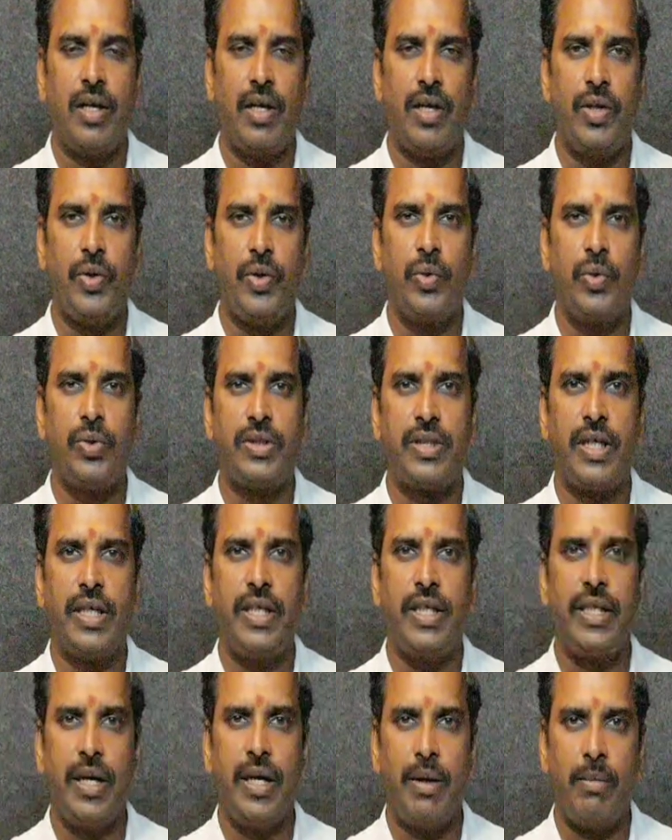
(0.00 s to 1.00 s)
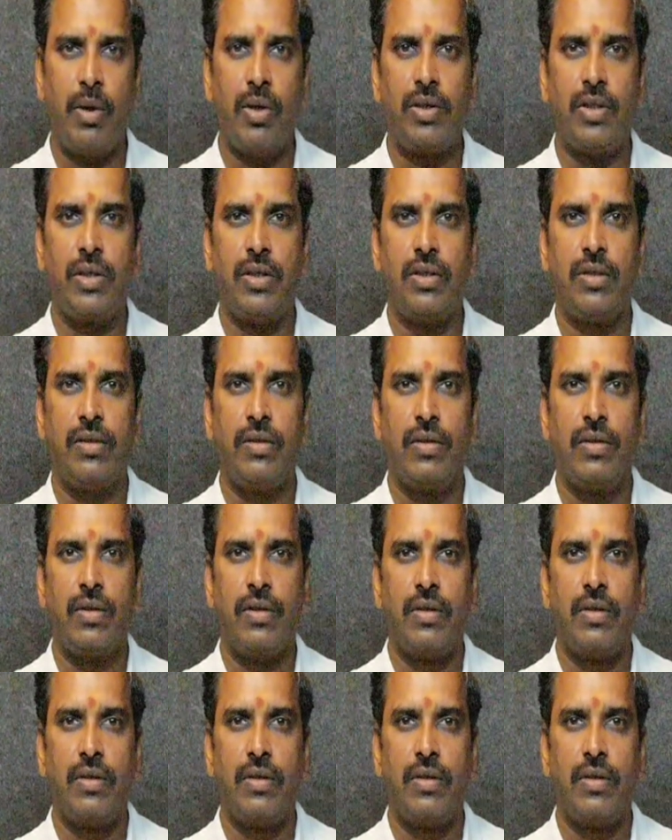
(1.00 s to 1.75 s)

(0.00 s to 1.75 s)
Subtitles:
you studied about